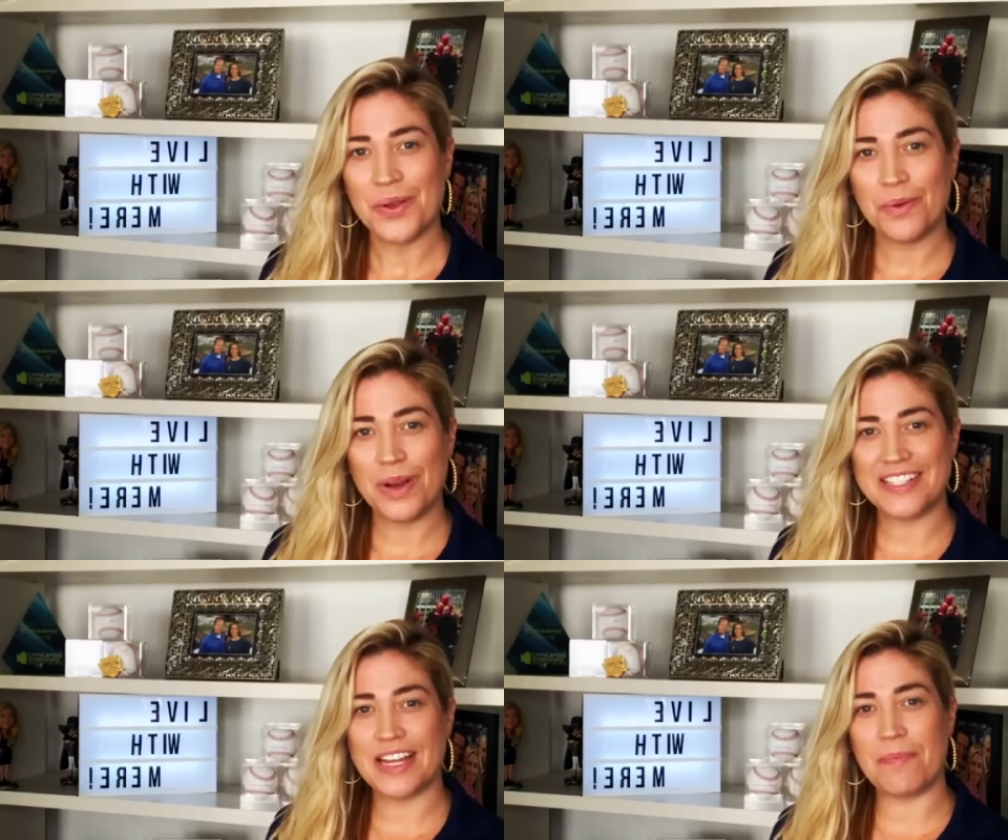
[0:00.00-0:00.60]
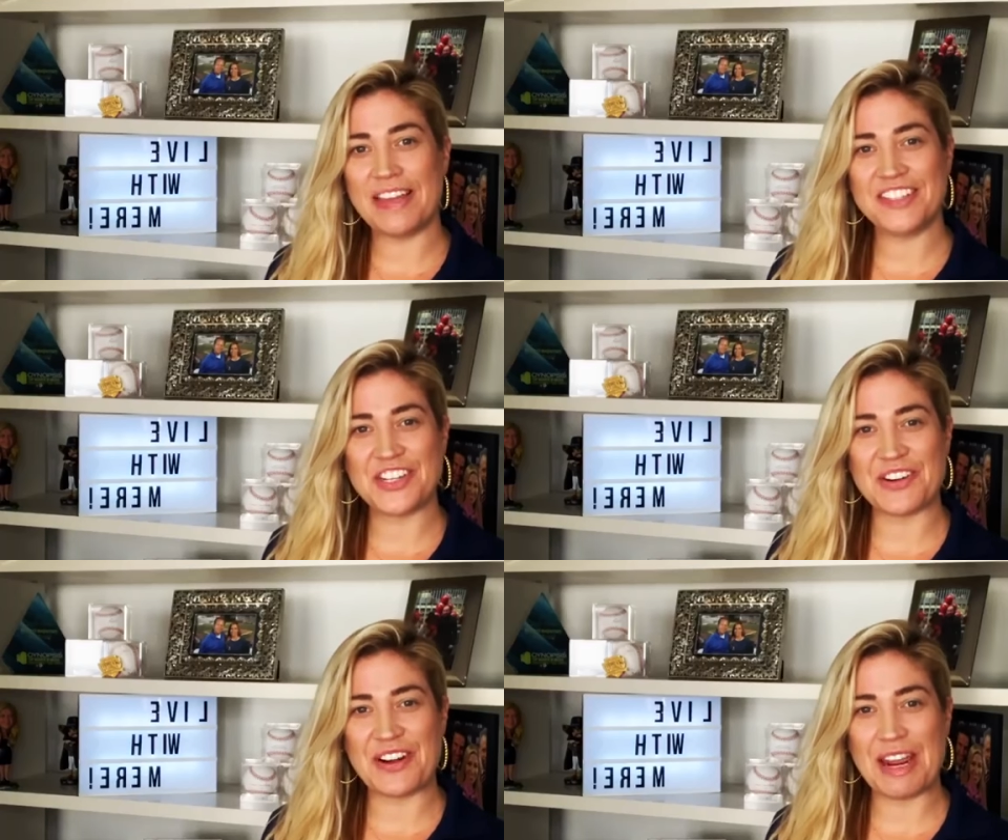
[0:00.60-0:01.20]
What's up,
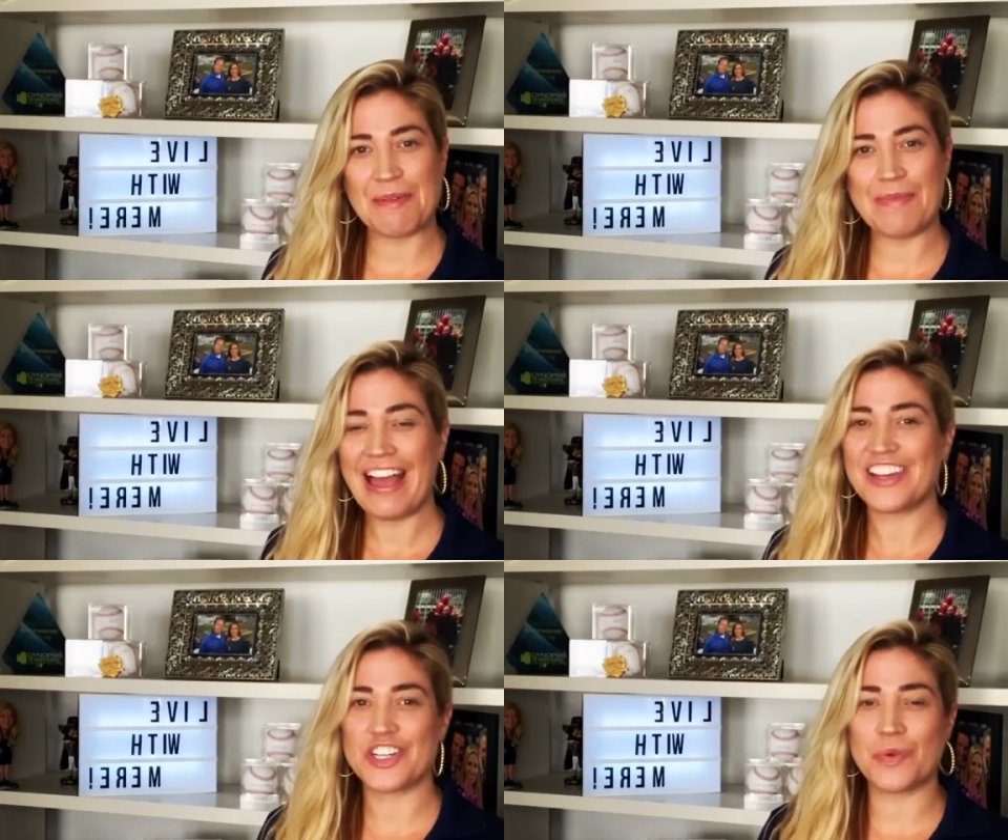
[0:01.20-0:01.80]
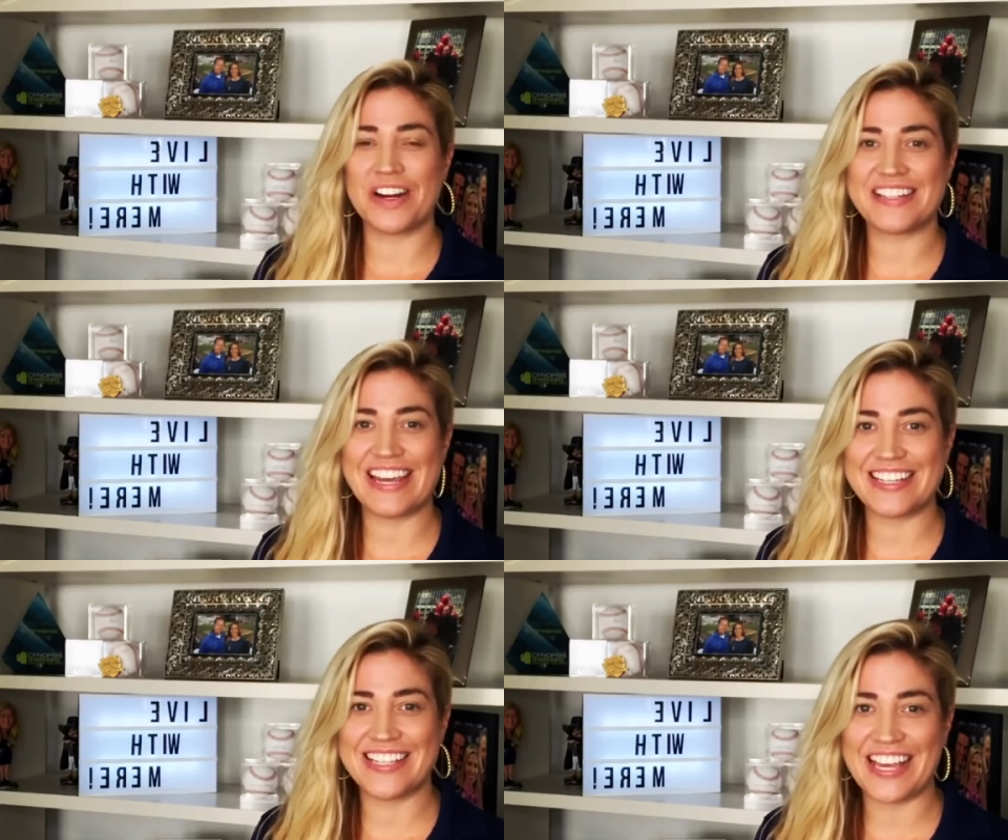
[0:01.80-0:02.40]
Instagram? I just wanted to
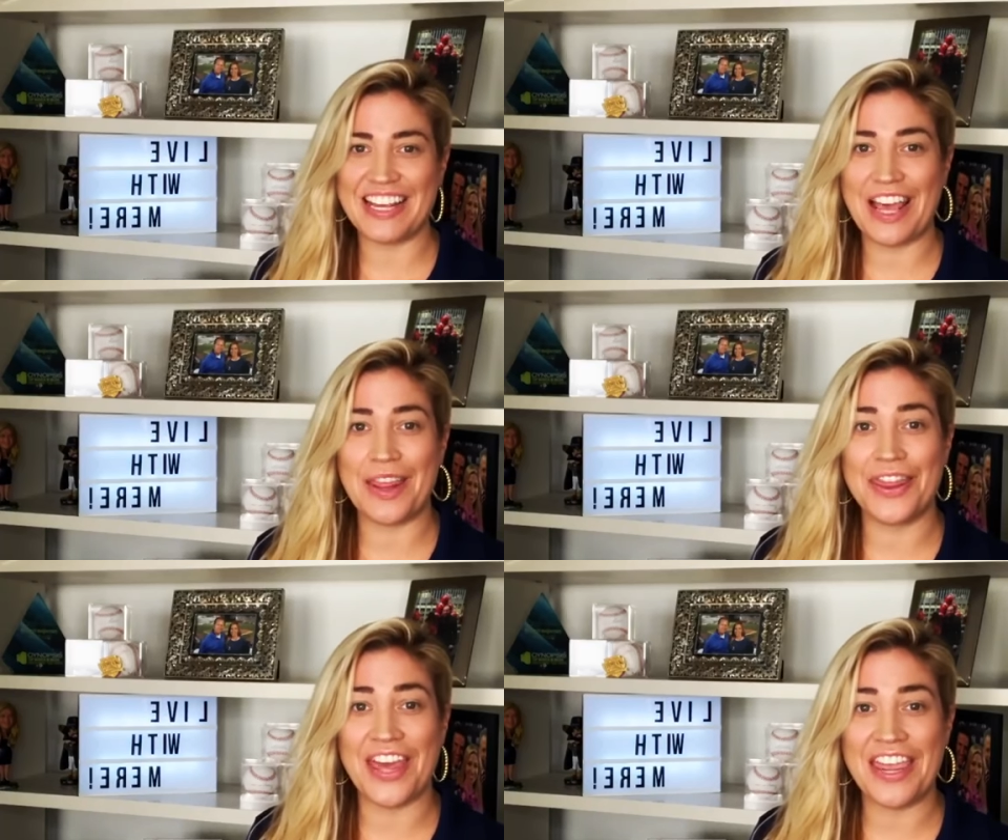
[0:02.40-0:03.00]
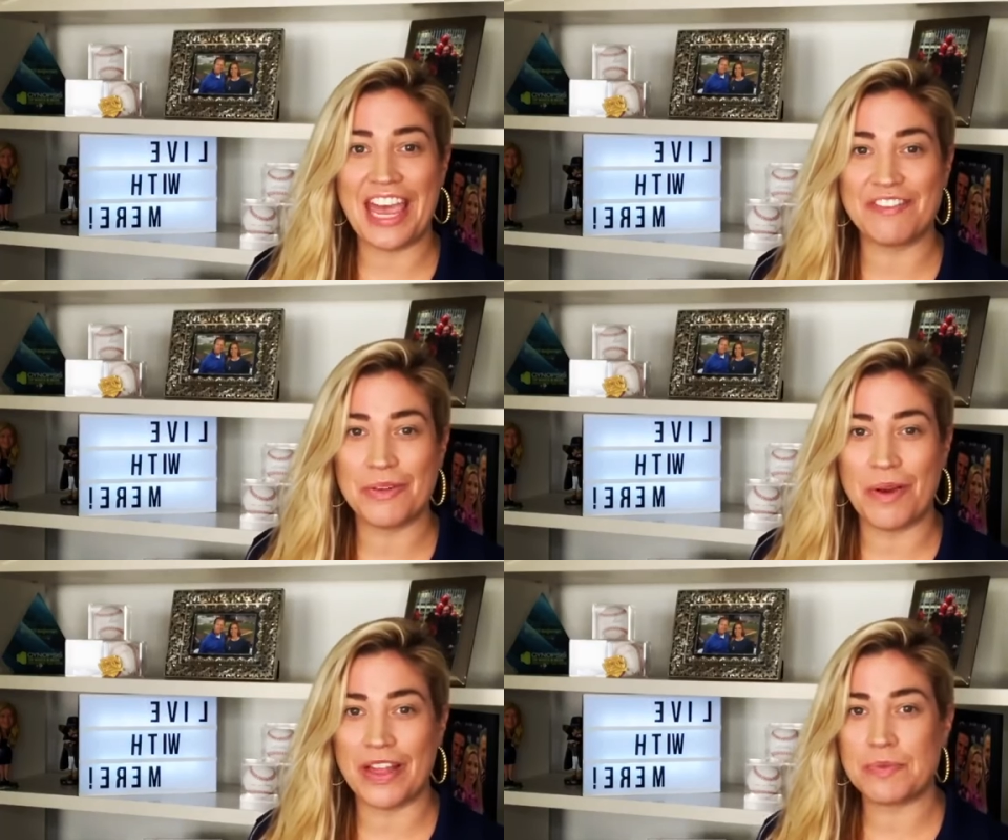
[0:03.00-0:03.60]
take a second and thank
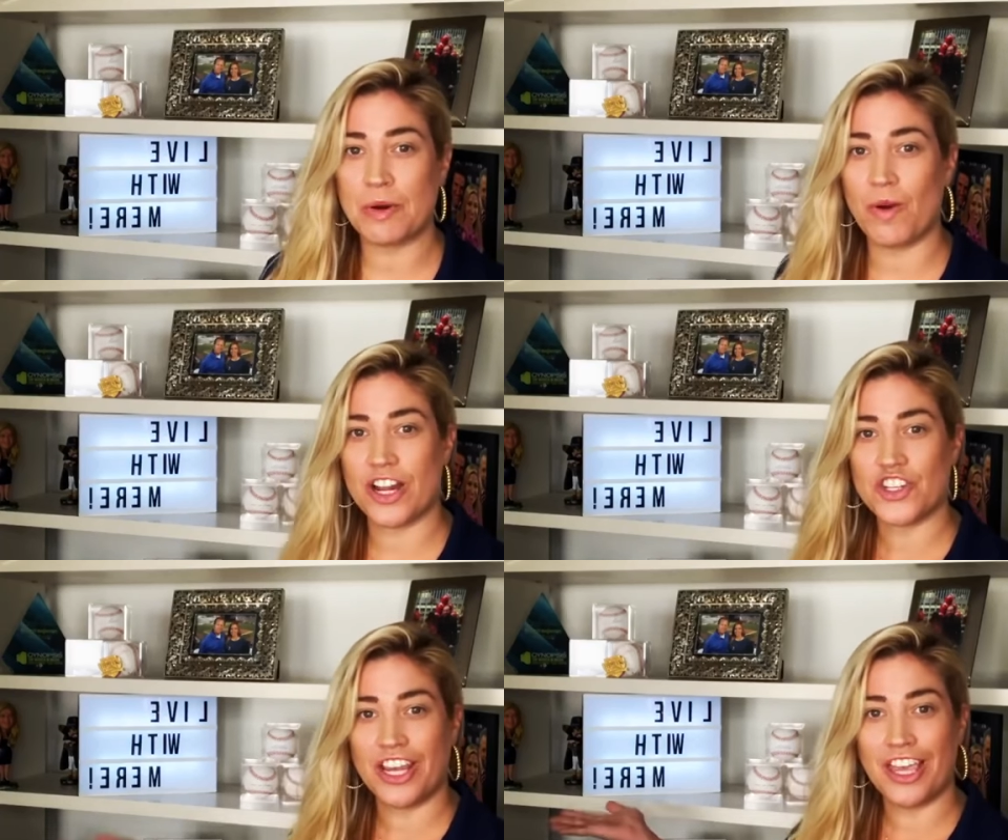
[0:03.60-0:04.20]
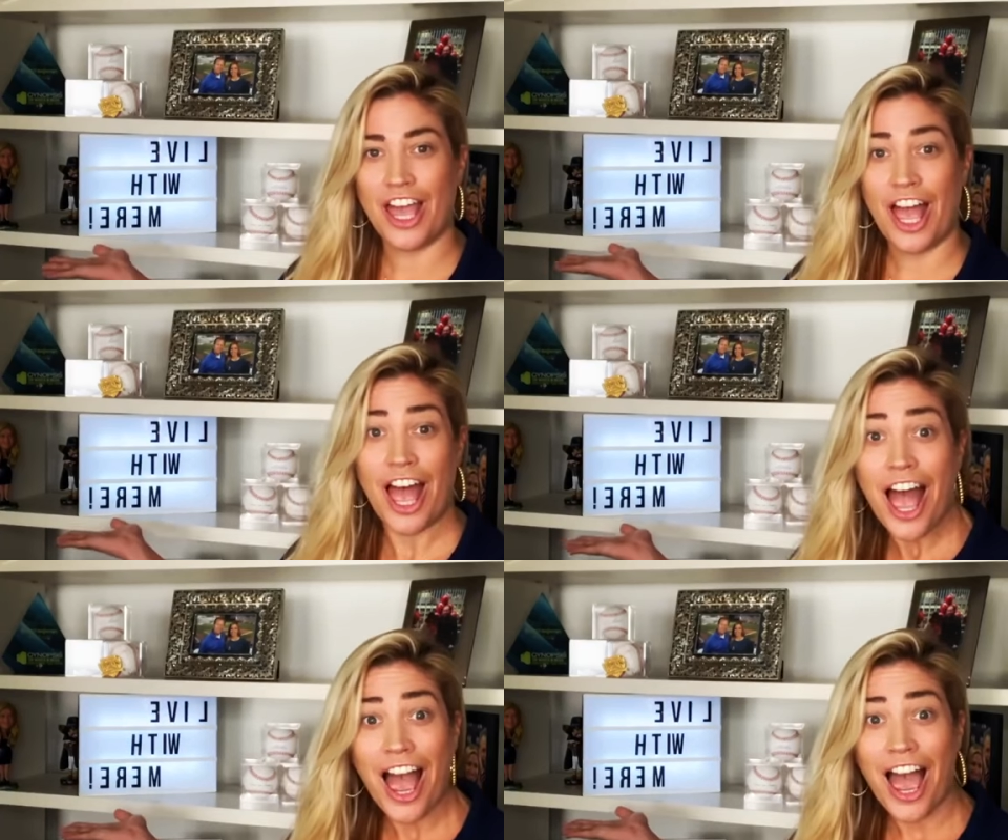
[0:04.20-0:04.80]
everyone that's been watching
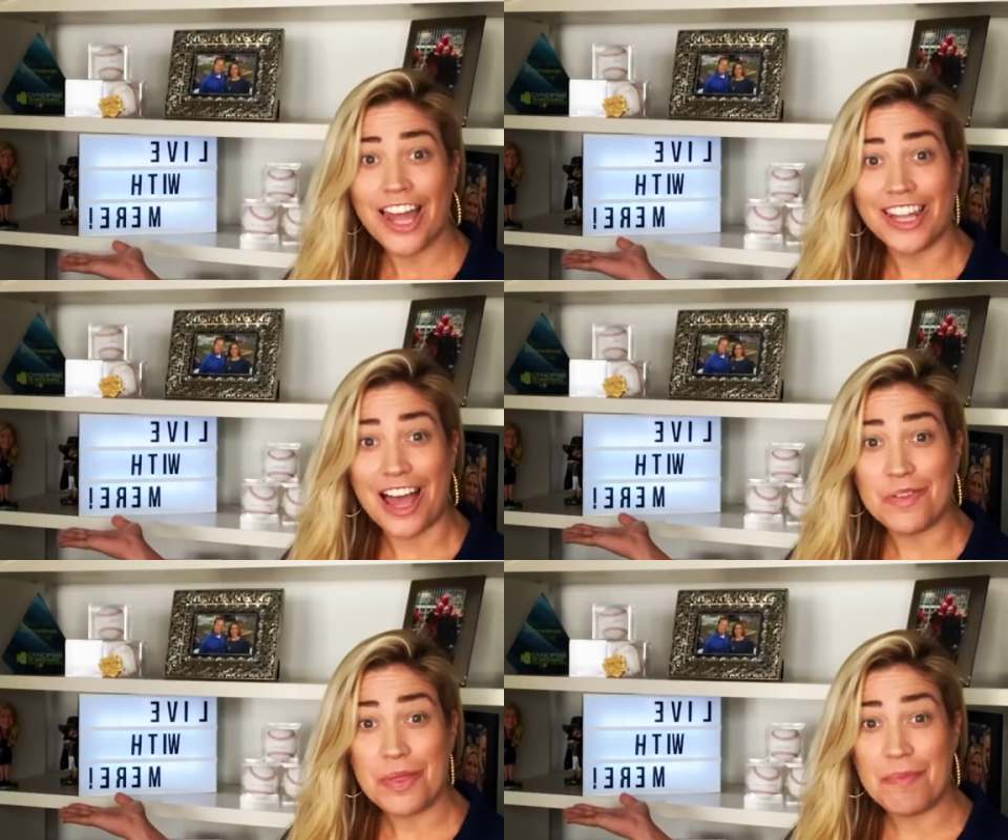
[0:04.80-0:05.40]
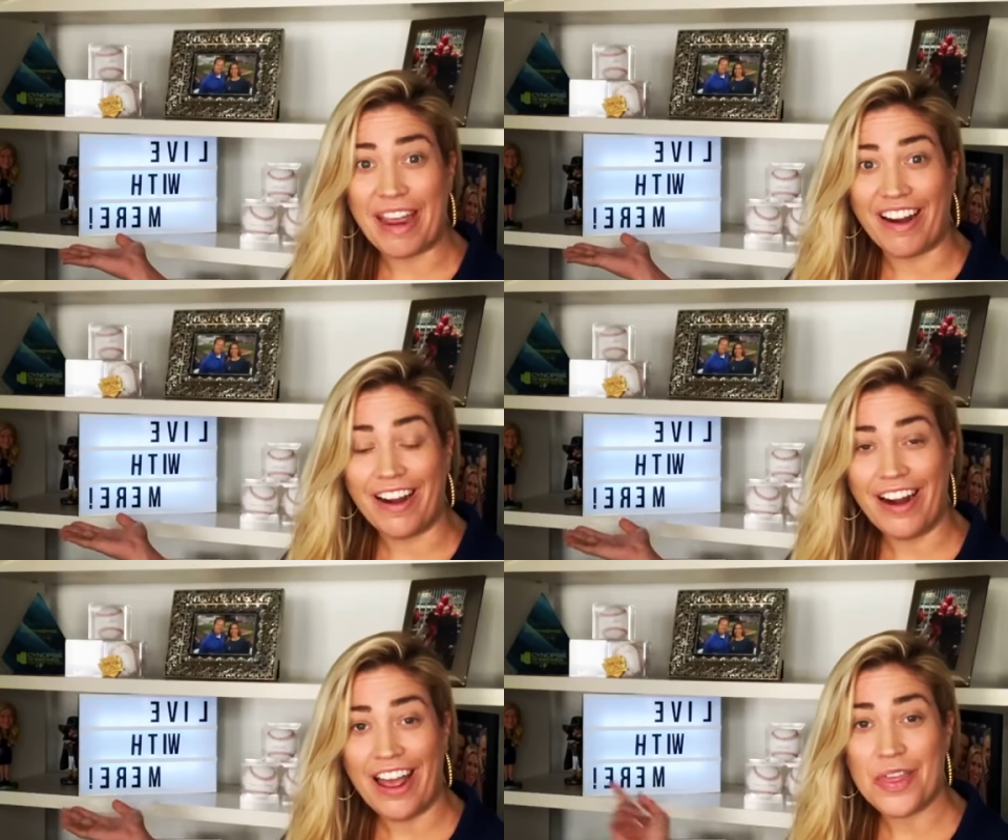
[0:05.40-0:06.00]
Live with
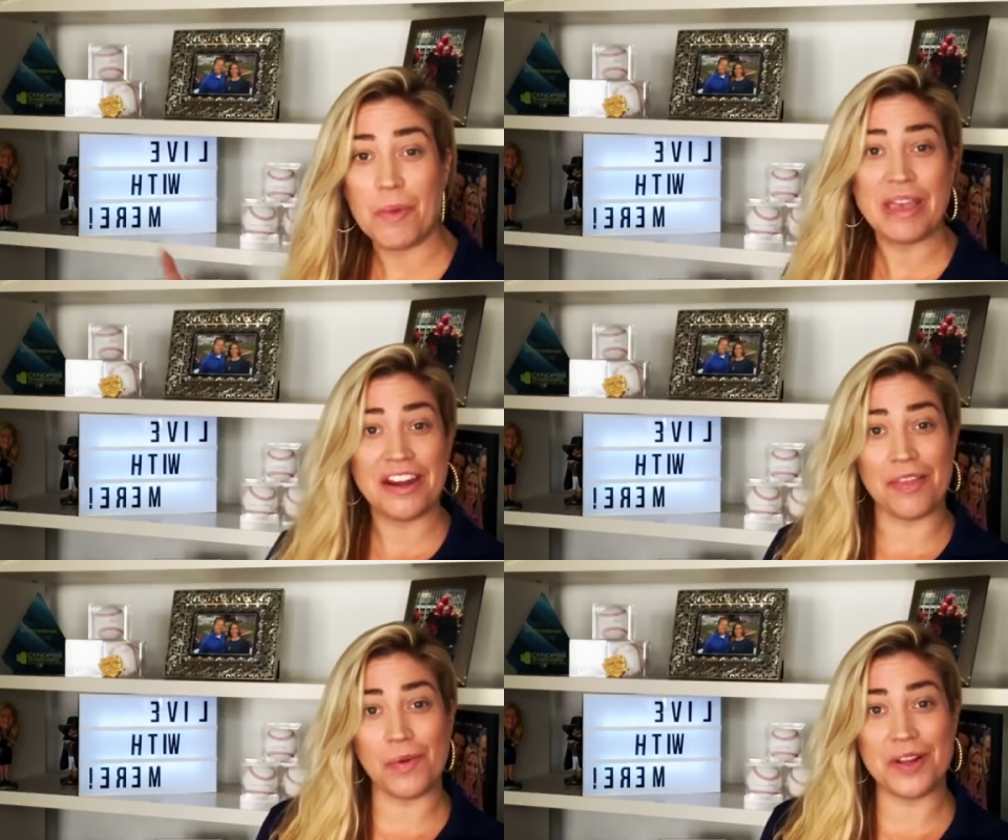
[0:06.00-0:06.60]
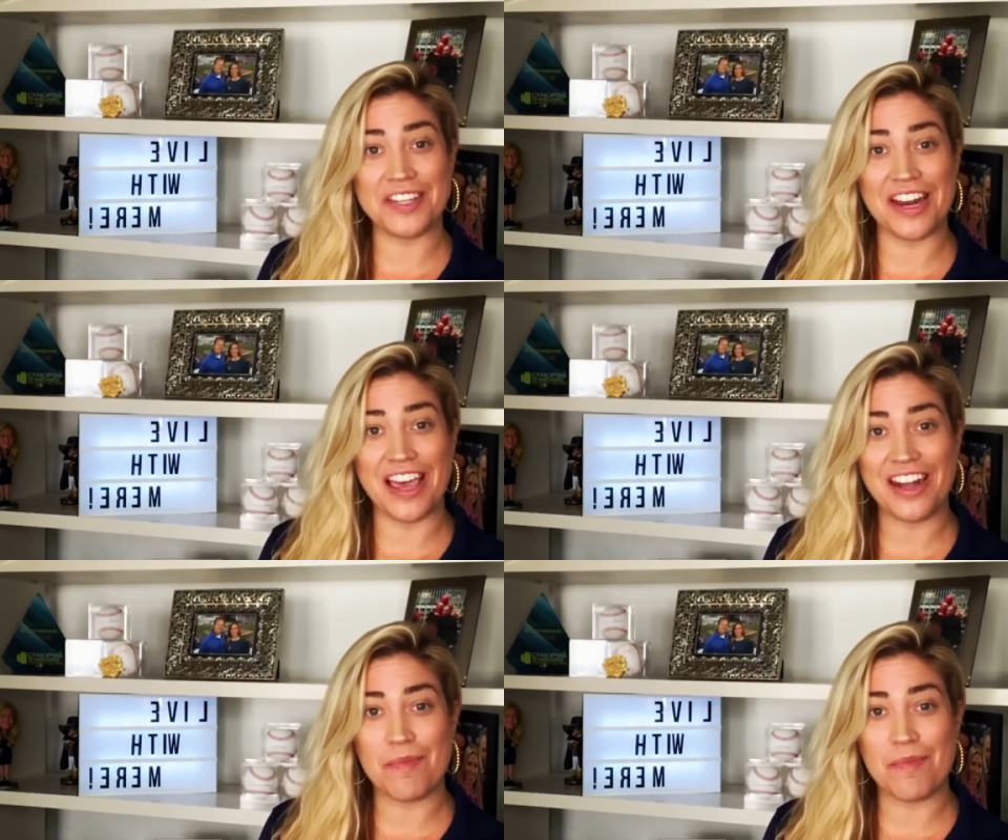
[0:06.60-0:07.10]
Mer. There'll be another one tonight.